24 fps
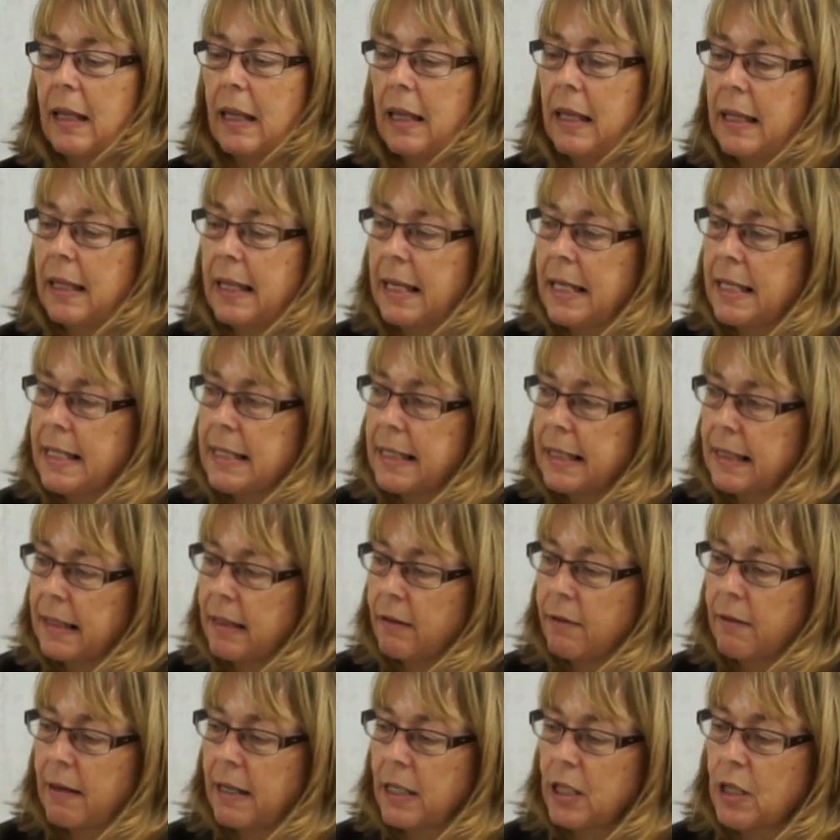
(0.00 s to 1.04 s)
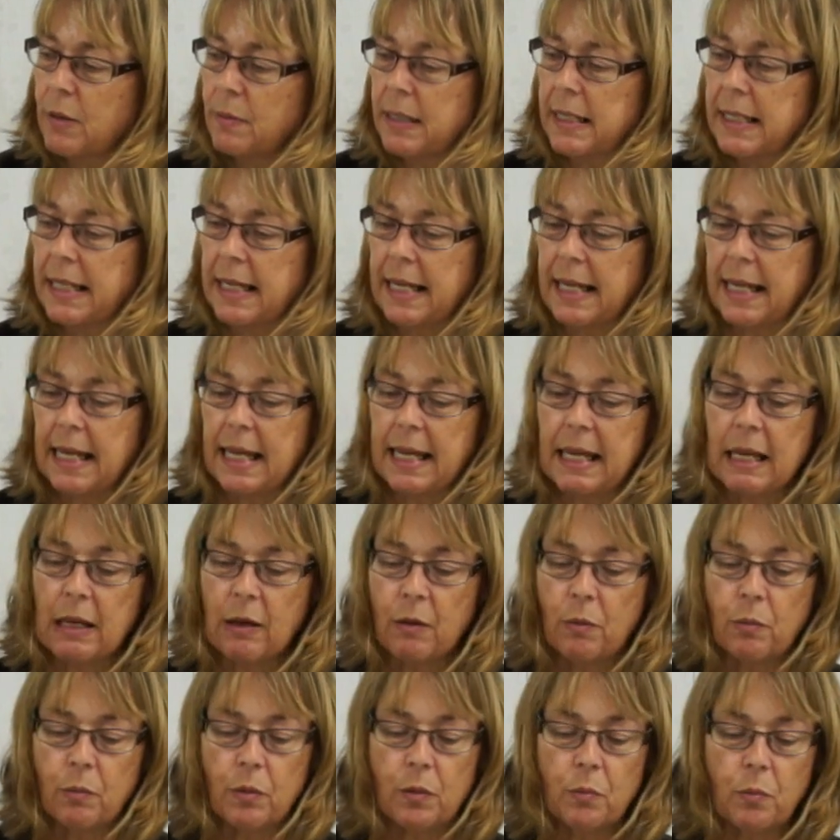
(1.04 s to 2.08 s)
These little arrangements here
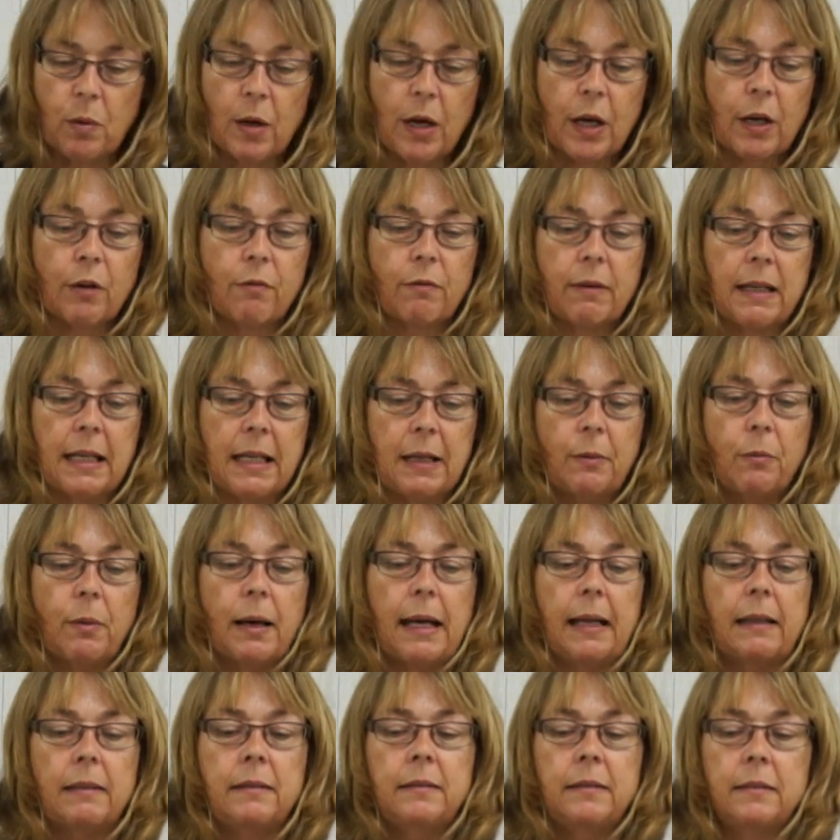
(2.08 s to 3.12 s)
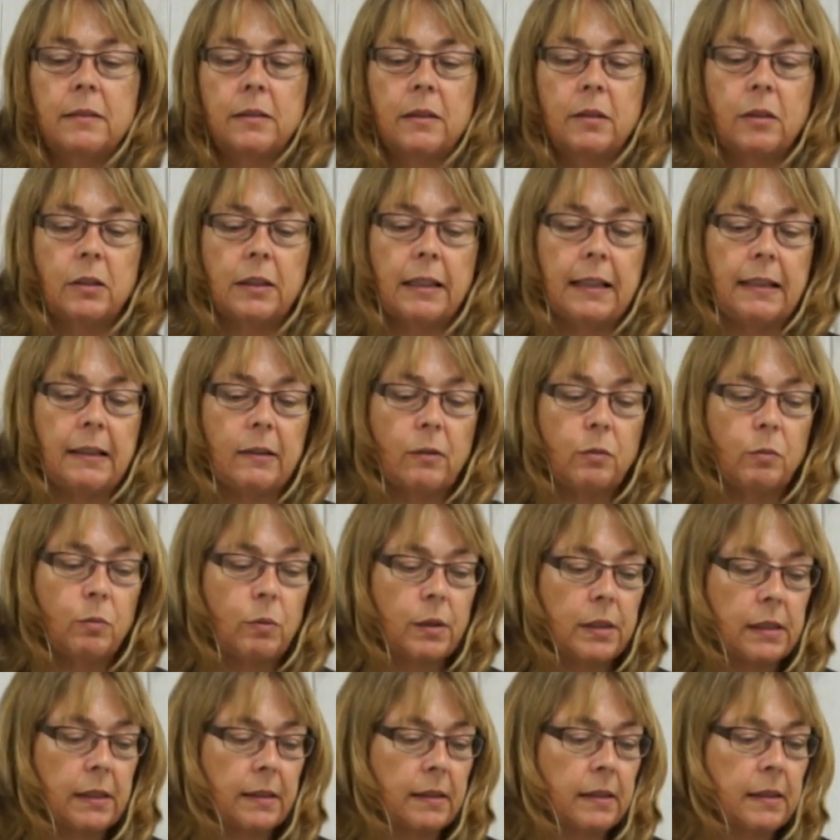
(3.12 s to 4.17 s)
would work really well on a little
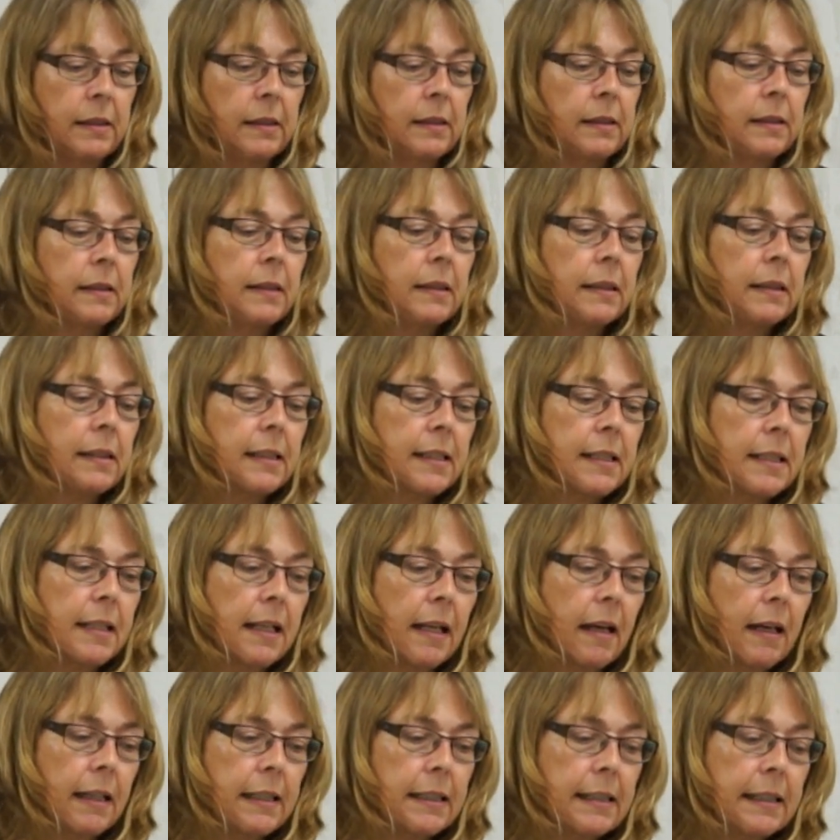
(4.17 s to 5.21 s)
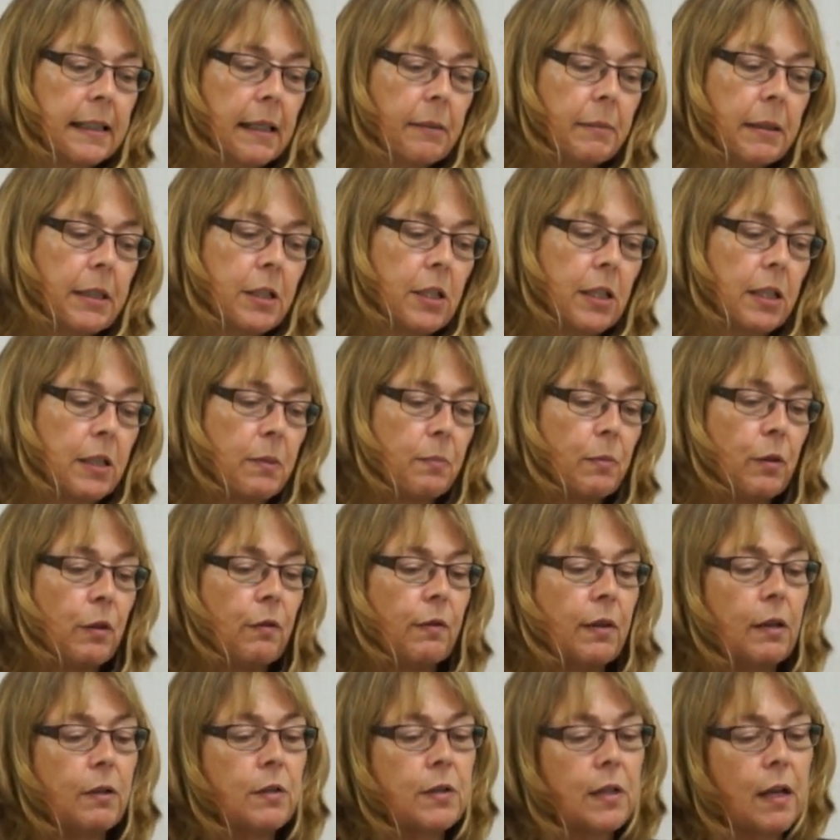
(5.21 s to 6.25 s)
wooden slice. Let me just move
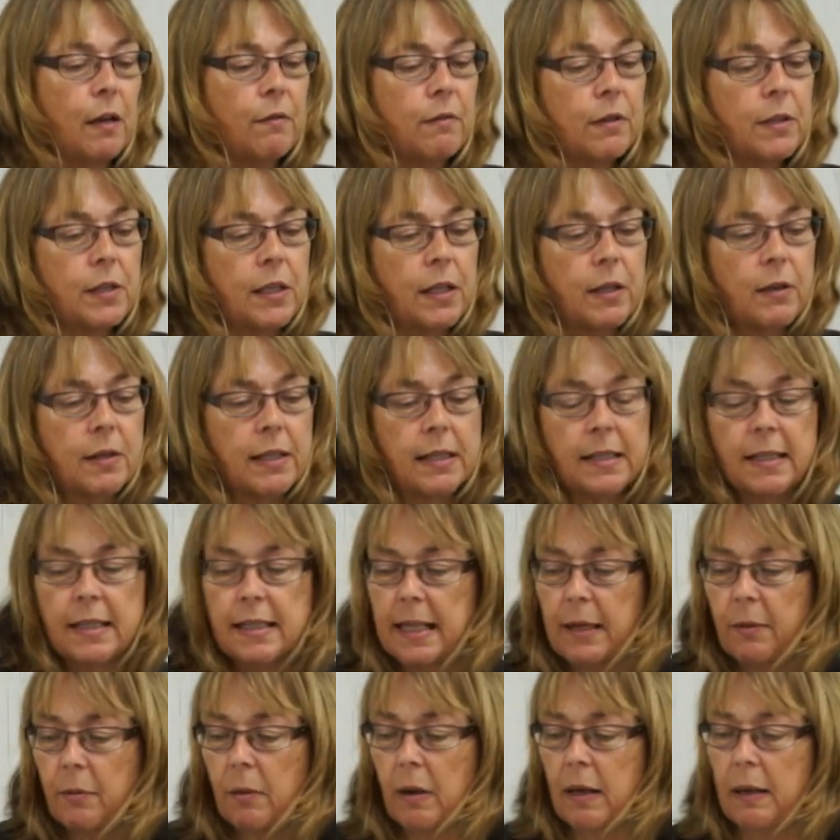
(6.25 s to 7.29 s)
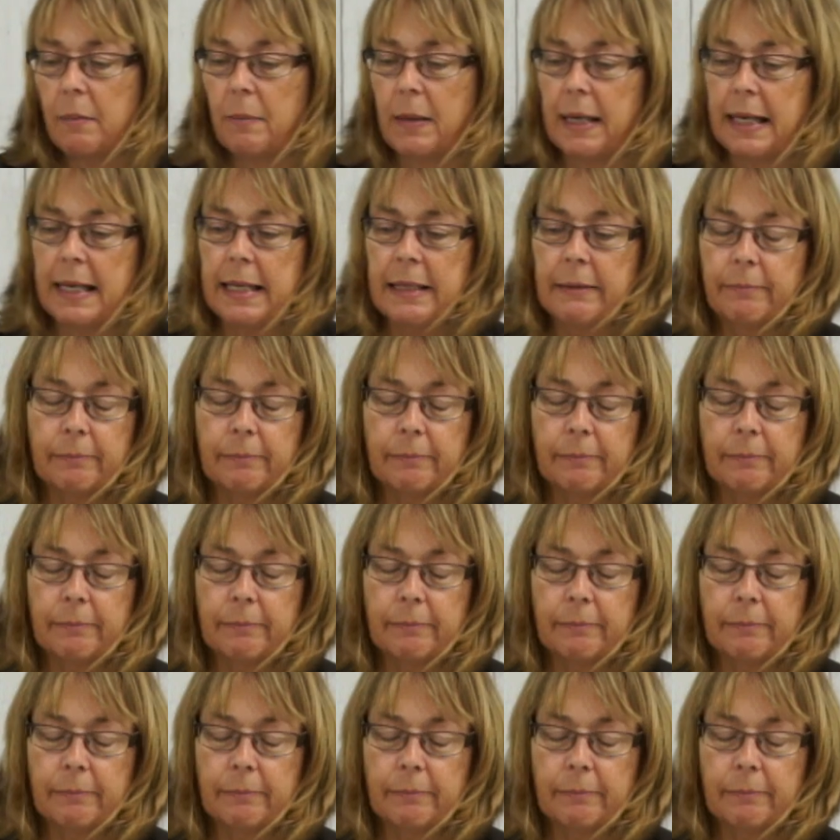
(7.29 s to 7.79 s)
those over so you can see what I mean.